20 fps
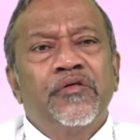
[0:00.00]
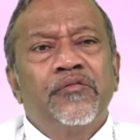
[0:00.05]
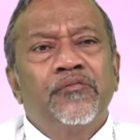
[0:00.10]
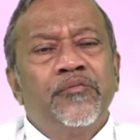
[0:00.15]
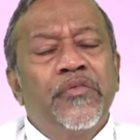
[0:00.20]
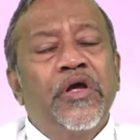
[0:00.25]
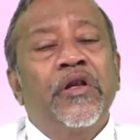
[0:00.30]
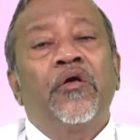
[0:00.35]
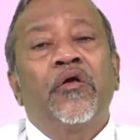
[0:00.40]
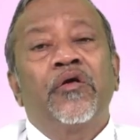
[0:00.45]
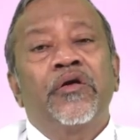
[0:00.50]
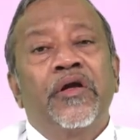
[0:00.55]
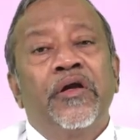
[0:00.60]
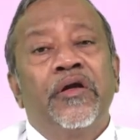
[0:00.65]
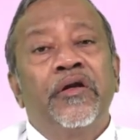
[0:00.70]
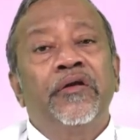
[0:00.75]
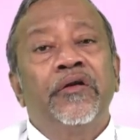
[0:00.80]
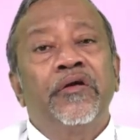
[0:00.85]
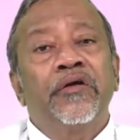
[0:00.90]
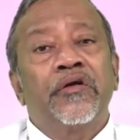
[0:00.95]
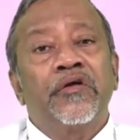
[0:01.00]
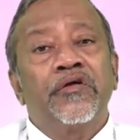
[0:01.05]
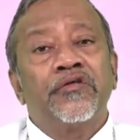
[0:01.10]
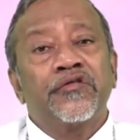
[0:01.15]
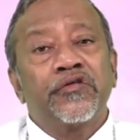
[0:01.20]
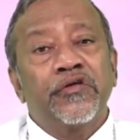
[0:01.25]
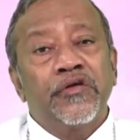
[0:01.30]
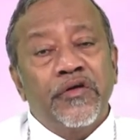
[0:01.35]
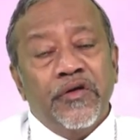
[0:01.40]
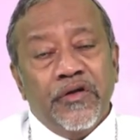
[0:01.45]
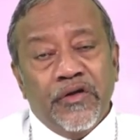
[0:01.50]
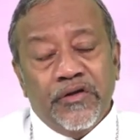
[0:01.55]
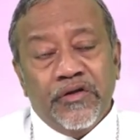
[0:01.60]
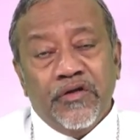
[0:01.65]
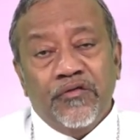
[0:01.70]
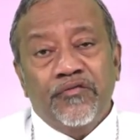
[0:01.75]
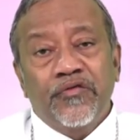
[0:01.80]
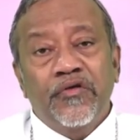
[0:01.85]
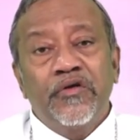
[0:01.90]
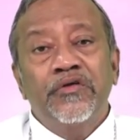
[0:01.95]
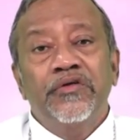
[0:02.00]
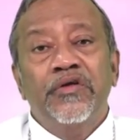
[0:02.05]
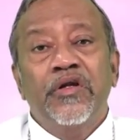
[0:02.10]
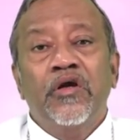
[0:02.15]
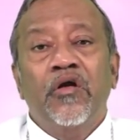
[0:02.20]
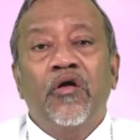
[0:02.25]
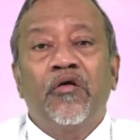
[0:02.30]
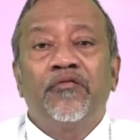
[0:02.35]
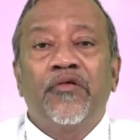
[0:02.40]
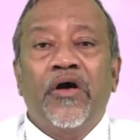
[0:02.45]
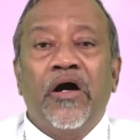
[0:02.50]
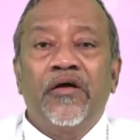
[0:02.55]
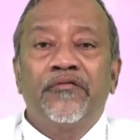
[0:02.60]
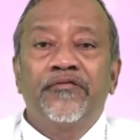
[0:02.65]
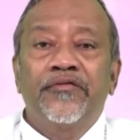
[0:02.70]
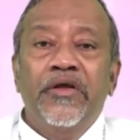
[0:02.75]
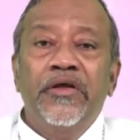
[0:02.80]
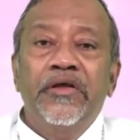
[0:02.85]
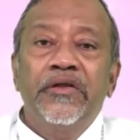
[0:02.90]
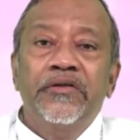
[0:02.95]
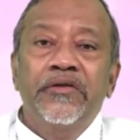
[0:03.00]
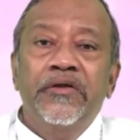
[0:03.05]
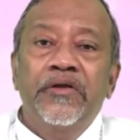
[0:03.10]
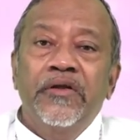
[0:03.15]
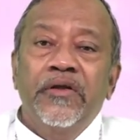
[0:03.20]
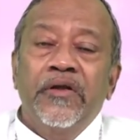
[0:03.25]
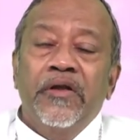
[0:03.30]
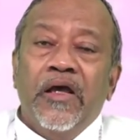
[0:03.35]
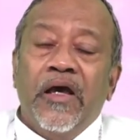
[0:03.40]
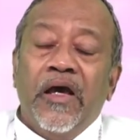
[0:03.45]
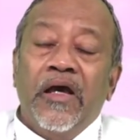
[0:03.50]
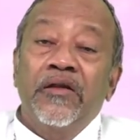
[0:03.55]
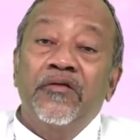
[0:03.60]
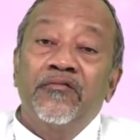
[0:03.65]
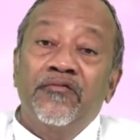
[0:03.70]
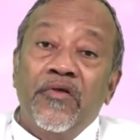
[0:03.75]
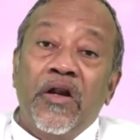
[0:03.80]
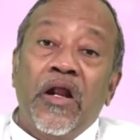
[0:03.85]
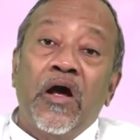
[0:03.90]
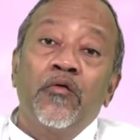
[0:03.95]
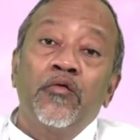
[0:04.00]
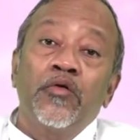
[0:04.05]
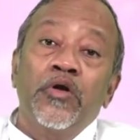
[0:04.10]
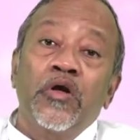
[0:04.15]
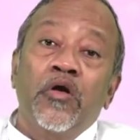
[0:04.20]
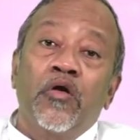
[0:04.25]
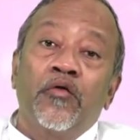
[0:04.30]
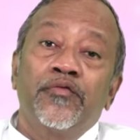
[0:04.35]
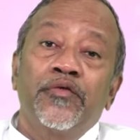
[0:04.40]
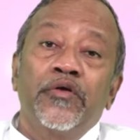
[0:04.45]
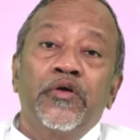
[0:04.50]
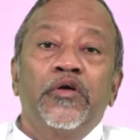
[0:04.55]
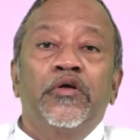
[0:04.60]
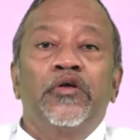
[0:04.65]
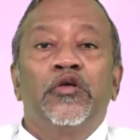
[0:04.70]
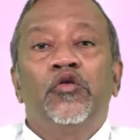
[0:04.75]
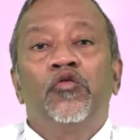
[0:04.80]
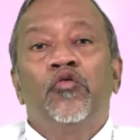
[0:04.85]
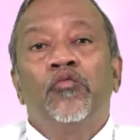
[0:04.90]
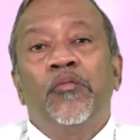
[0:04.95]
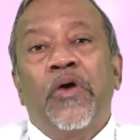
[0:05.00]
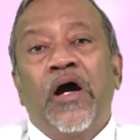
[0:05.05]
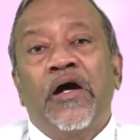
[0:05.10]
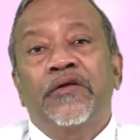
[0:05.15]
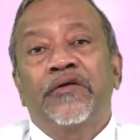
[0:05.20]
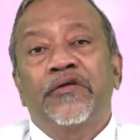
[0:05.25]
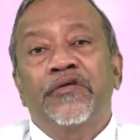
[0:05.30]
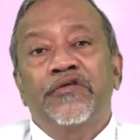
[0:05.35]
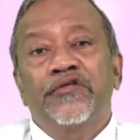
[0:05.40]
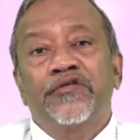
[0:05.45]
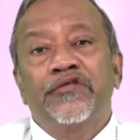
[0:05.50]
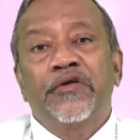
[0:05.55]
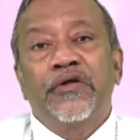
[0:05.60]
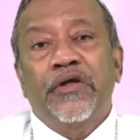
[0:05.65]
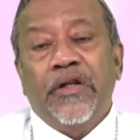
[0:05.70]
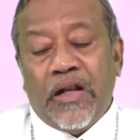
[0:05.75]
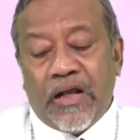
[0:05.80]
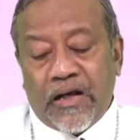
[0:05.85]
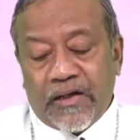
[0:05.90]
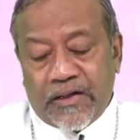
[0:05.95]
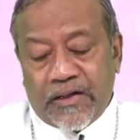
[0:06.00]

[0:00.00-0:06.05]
may not hinder us in the furthering of our faith and flowering of new martyrs in our